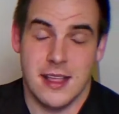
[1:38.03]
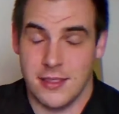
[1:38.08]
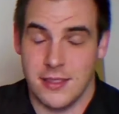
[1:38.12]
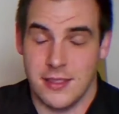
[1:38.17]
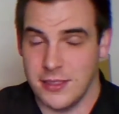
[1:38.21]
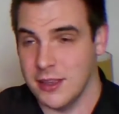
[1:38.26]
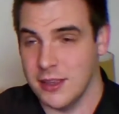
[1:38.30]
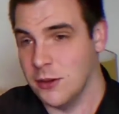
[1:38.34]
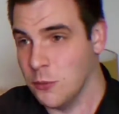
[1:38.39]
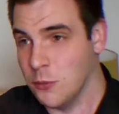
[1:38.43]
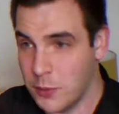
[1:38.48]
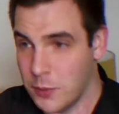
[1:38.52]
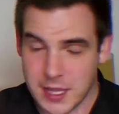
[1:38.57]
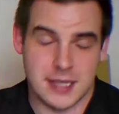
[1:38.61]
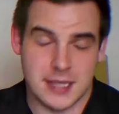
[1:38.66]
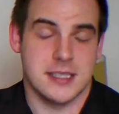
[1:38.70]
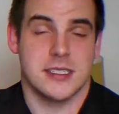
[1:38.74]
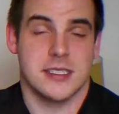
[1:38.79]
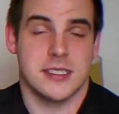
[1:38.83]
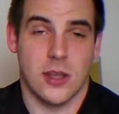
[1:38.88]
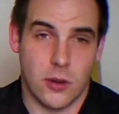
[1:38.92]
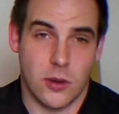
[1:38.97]
The
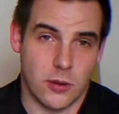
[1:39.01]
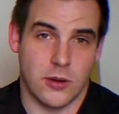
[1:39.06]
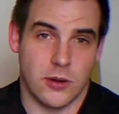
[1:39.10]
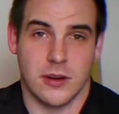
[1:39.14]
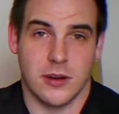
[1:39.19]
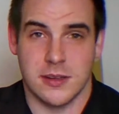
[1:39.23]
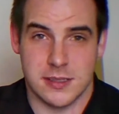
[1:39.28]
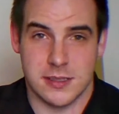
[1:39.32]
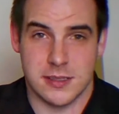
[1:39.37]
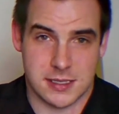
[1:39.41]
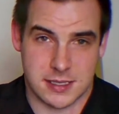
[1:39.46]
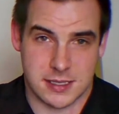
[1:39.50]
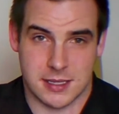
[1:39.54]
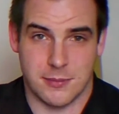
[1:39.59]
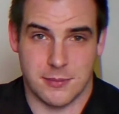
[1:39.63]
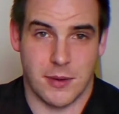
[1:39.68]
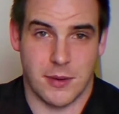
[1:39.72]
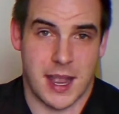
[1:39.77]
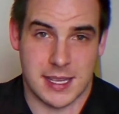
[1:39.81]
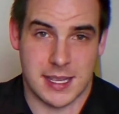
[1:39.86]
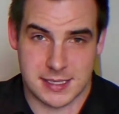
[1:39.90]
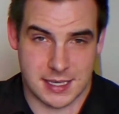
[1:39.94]
winds, the horns, the
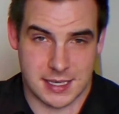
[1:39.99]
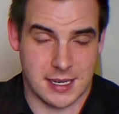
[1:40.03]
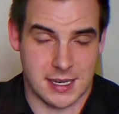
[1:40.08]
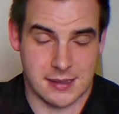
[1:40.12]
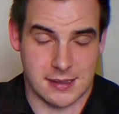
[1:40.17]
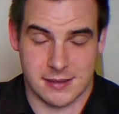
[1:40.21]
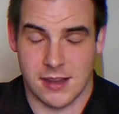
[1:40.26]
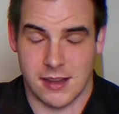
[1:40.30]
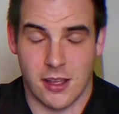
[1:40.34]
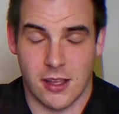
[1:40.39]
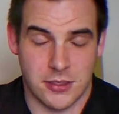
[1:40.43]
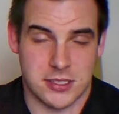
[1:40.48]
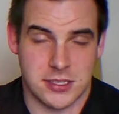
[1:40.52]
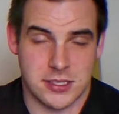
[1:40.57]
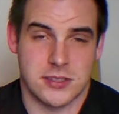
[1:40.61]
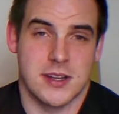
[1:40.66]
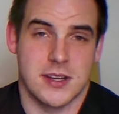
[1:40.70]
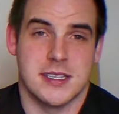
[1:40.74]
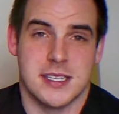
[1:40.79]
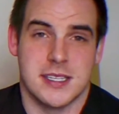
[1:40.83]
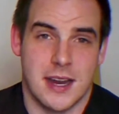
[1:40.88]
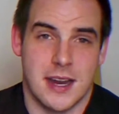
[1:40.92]
brass, and all the
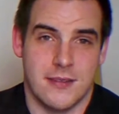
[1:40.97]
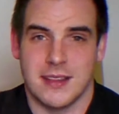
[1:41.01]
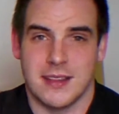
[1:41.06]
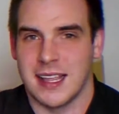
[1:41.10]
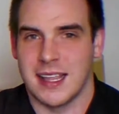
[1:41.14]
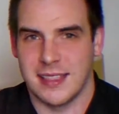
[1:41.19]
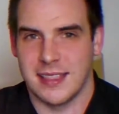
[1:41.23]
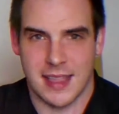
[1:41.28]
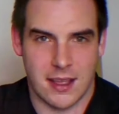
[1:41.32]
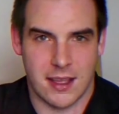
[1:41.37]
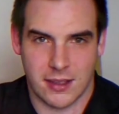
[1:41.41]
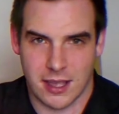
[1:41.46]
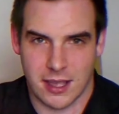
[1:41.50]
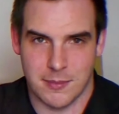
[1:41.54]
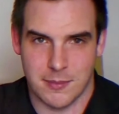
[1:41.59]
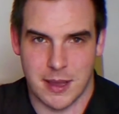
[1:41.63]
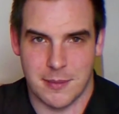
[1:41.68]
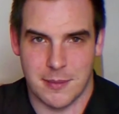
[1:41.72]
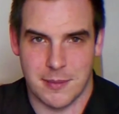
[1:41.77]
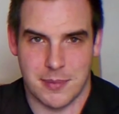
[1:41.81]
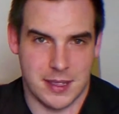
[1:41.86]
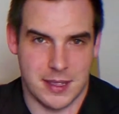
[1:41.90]
strings and everything, they'll come
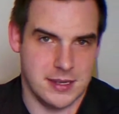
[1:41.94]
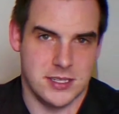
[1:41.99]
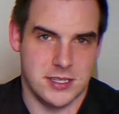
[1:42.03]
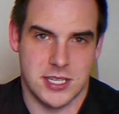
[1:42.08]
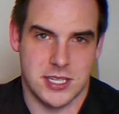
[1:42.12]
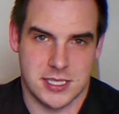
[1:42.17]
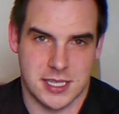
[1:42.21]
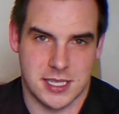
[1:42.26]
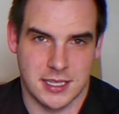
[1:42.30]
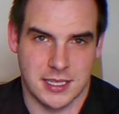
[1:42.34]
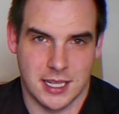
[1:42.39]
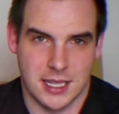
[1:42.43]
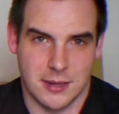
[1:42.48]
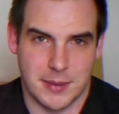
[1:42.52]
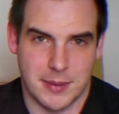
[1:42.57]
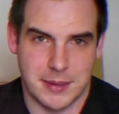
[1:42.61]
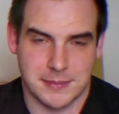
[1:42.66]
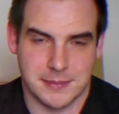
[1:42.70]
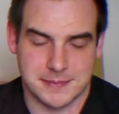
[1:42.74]
up in just a little bit.